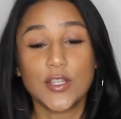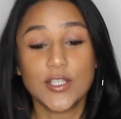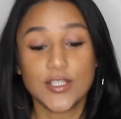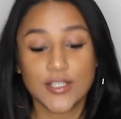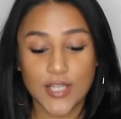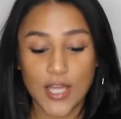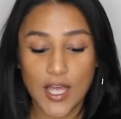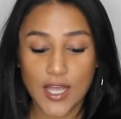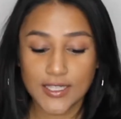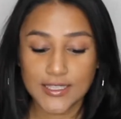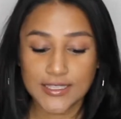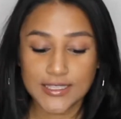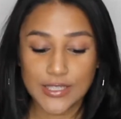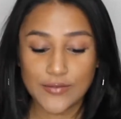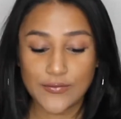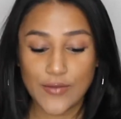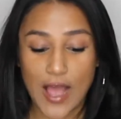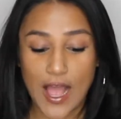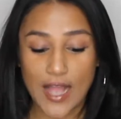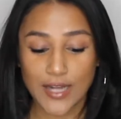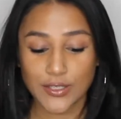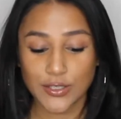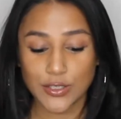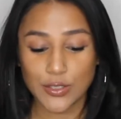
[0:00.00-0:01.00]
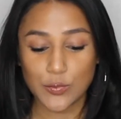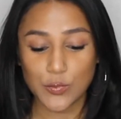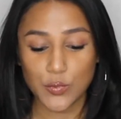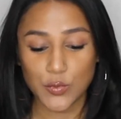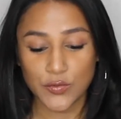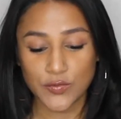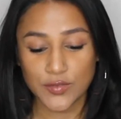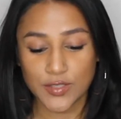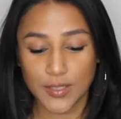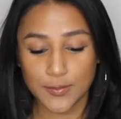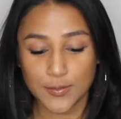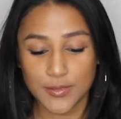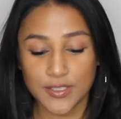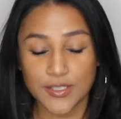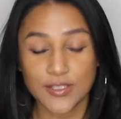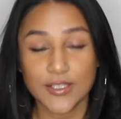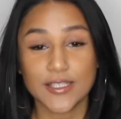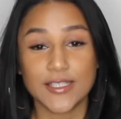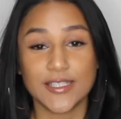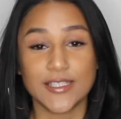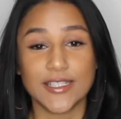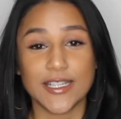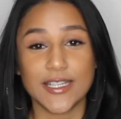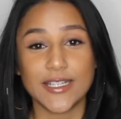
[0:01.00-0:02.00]
the Ducks, they've actually moved up to the
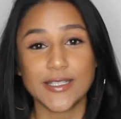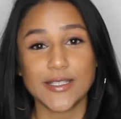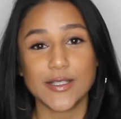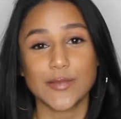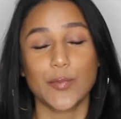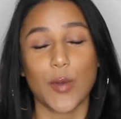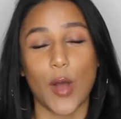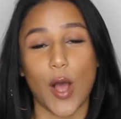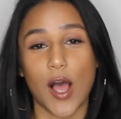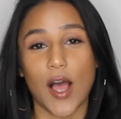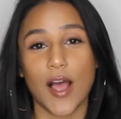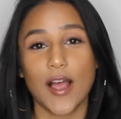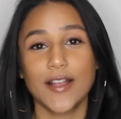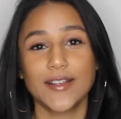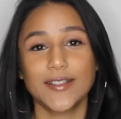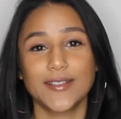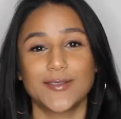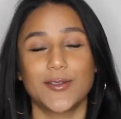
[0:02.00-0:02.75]
6th spot.